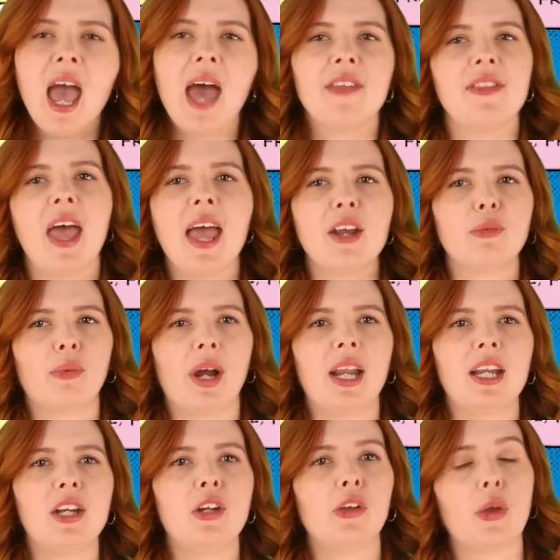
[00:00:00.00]
and then
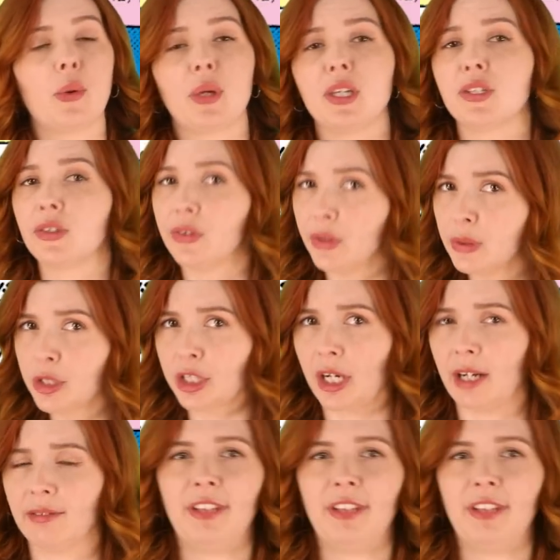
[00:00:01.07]
ran into Loki's illusion,